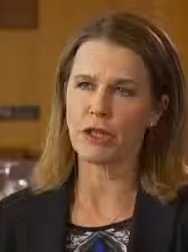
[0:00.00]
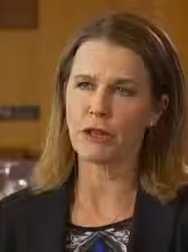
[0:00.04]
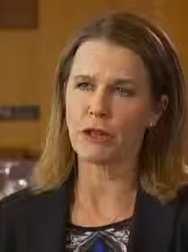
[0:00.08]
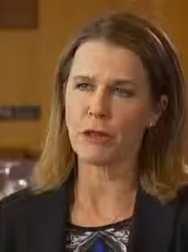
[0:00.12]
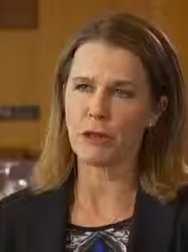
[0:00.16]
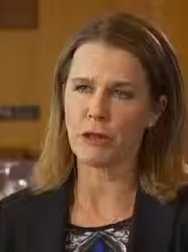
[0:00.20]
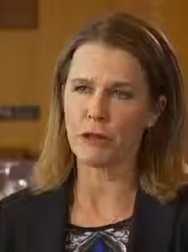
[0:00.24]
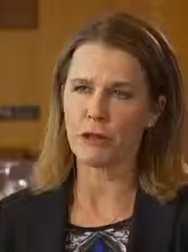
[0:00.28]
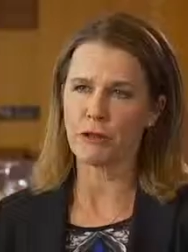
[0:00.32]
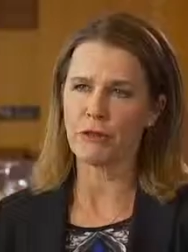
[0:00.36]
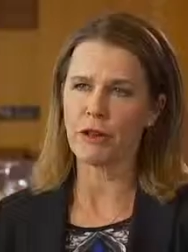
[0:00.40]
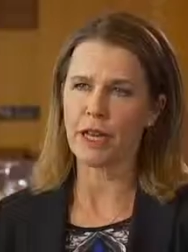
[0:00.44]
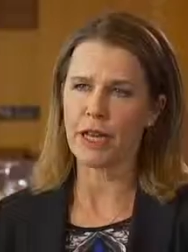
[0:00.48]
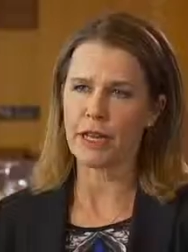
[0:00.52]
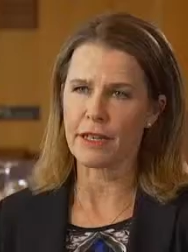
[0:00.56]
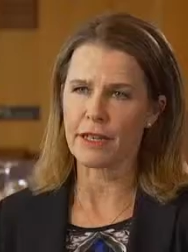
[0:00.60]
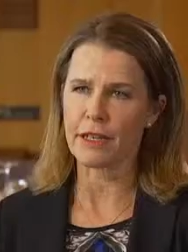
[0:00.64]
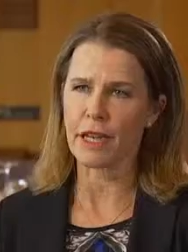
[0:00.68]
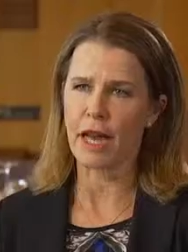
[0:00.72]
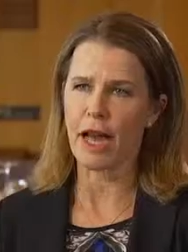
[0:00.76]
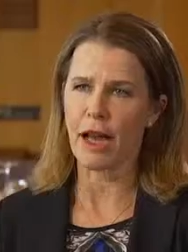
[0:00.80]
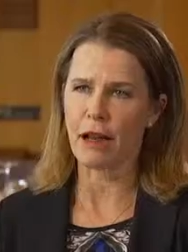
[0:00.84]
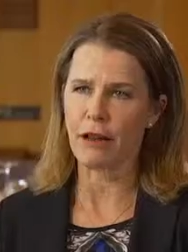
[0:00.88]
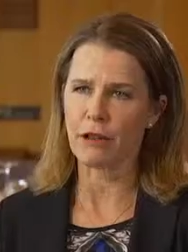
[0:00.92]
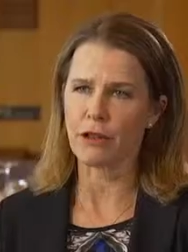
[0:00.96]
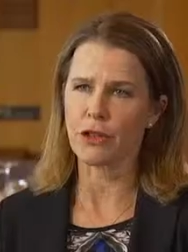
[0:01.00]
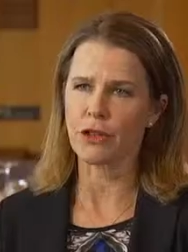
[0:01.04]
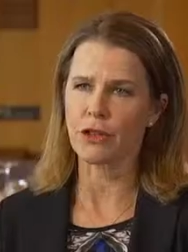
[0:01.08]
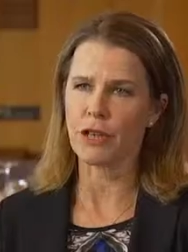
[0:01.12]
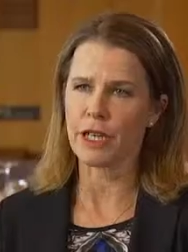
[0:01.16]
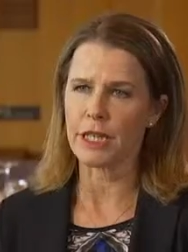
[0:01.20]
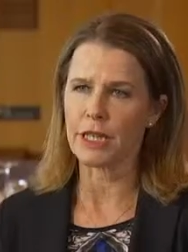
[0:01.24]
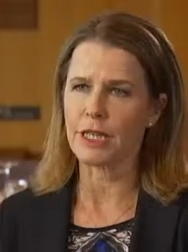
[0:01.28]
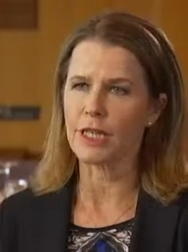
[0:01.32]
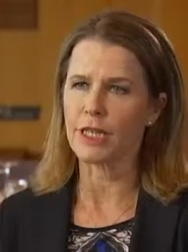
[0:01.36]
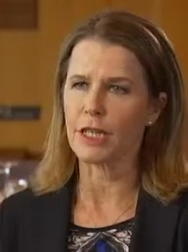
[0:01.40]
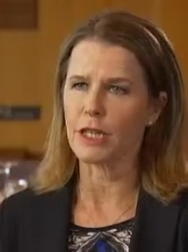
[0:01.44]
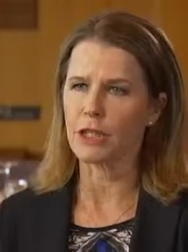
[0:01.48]
it could affect our
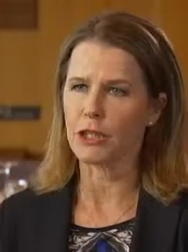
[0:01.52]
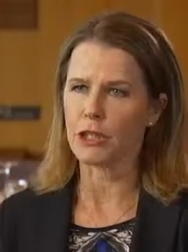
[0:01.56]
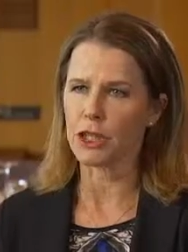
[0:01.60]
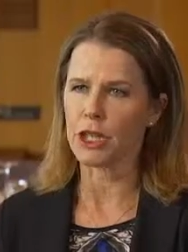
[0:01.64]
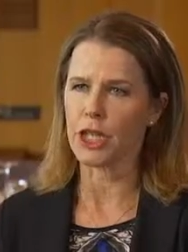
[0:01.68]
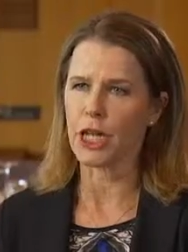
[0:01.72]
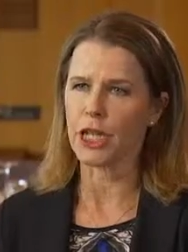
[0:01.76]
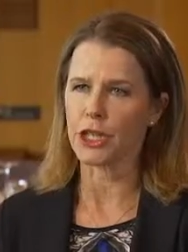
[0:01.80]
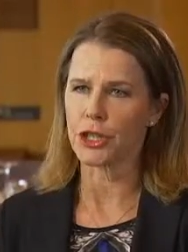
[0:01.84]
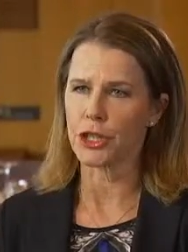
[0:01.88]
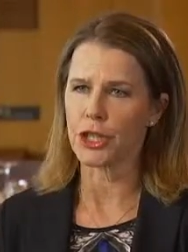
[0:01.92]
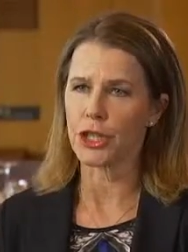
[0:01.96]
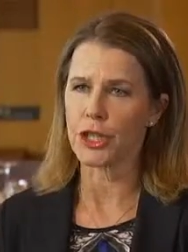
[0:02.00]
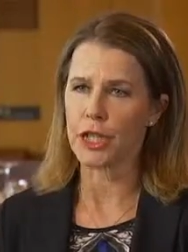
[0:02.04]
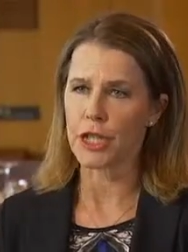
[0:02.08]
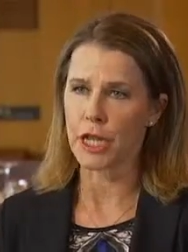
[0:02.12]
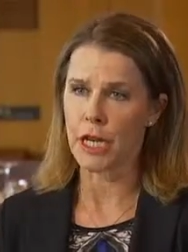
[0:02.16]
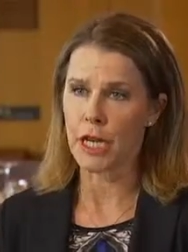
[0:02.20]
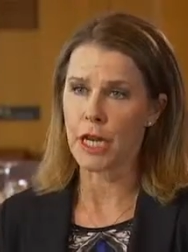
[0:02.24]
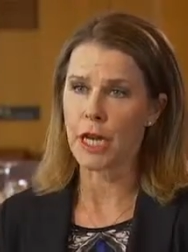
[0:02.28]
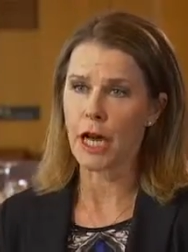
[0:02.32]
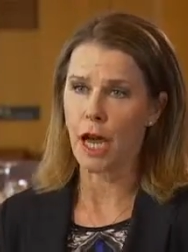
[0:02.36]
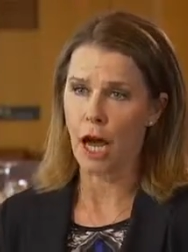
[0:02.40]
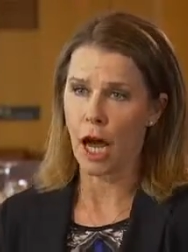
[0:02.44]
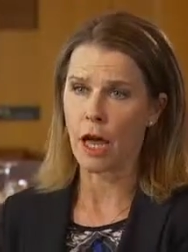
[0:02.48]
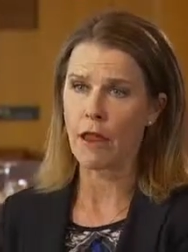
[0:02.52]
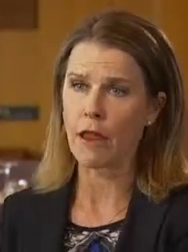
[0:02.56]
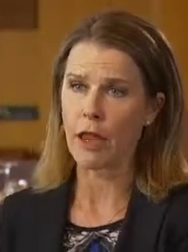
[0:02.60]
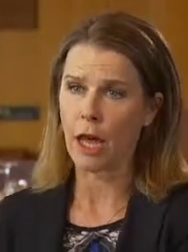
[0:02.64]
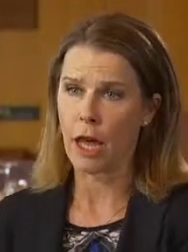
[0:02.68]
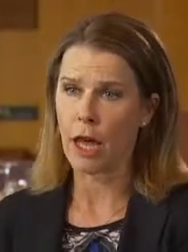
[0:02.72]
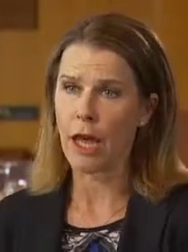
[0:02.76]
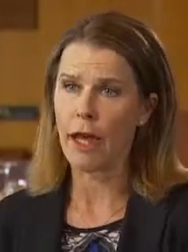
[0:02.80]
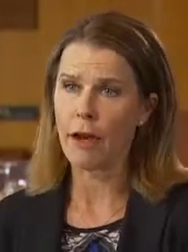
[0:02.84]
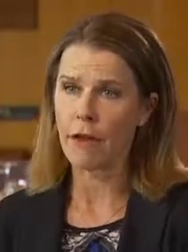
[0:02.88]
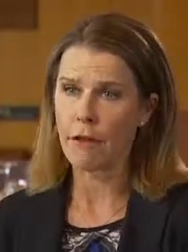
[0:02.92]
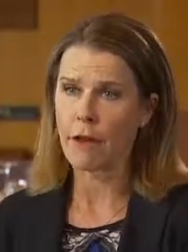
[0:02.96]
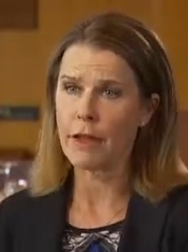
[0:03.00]
trade negotiations in other
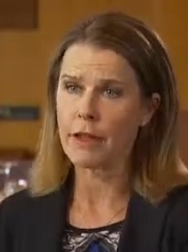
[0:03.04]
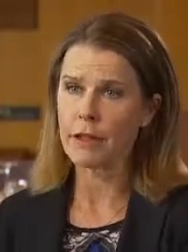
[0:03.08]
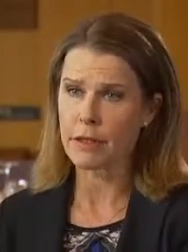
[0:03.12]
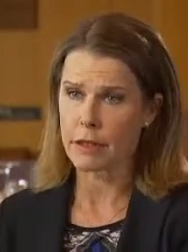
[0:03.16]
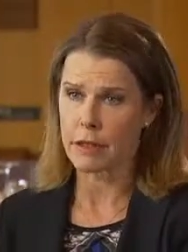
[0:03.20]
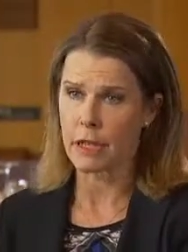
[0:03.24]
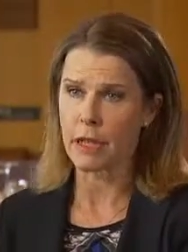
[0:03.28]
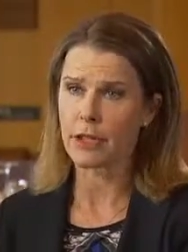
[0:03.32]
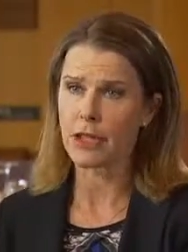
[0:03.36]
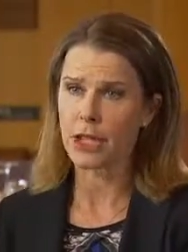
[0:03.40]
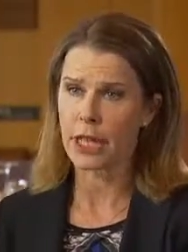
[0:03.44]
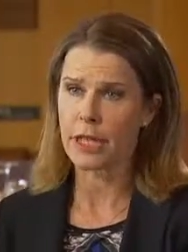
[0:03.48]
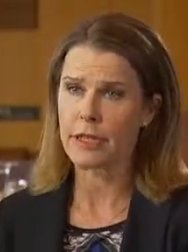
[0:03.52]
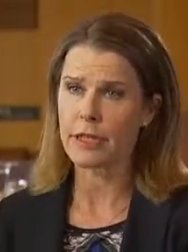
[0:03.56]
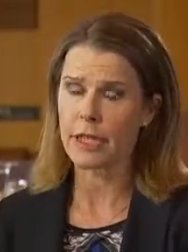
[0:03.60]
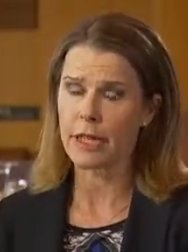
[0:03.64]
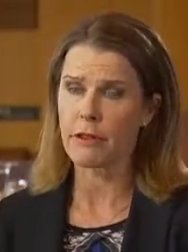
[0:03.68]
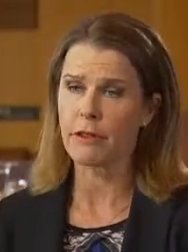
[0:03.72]
areas, such as